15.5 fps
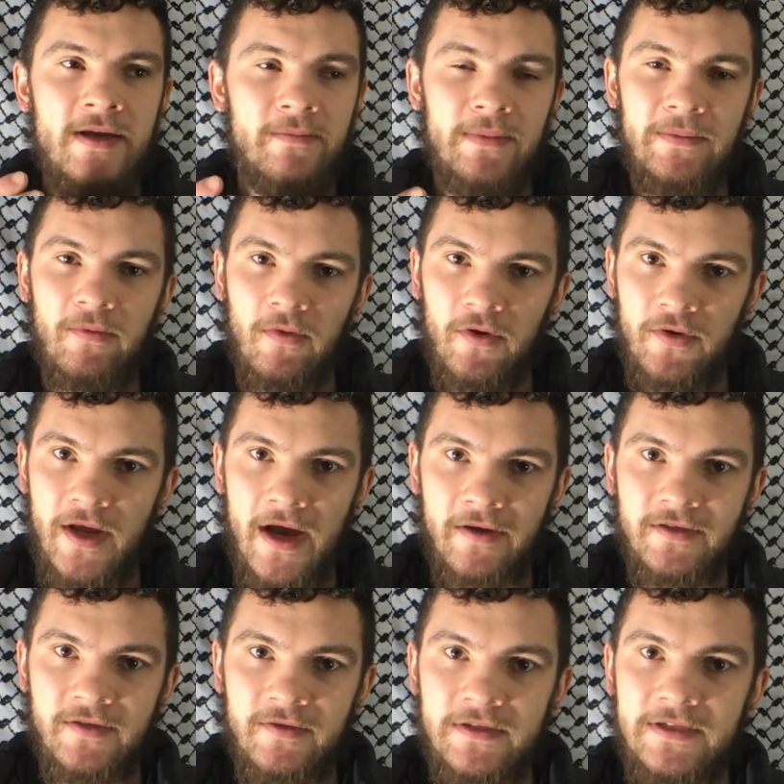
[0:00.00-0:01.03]
People learn how
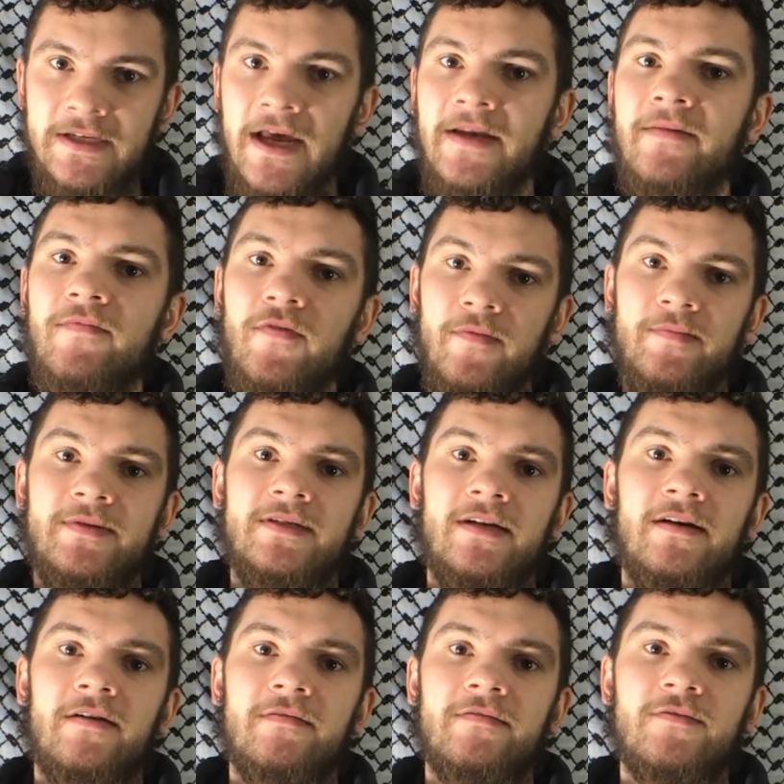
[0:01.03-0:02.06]
to stand up for
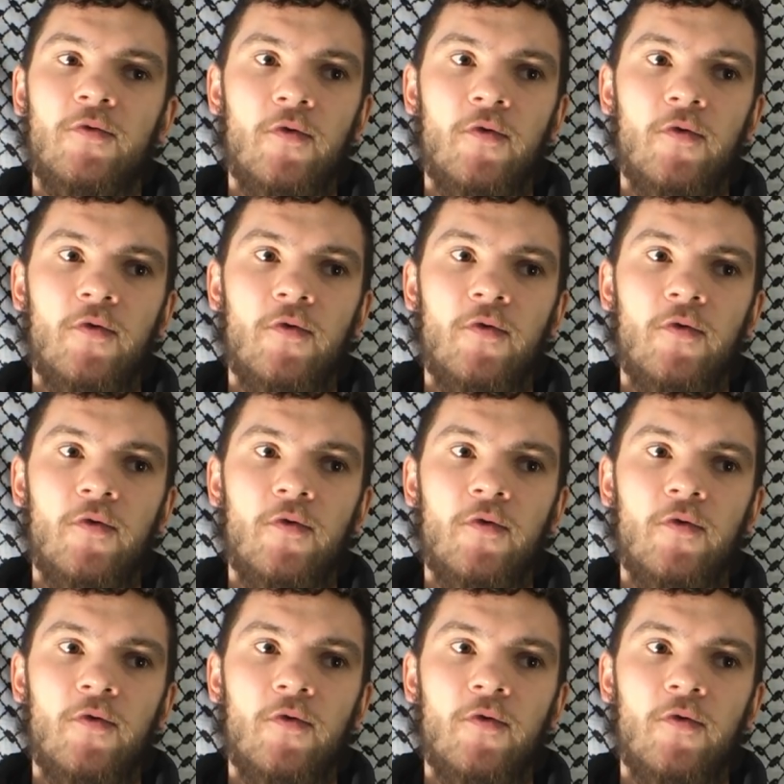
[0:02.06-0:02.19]
themselves,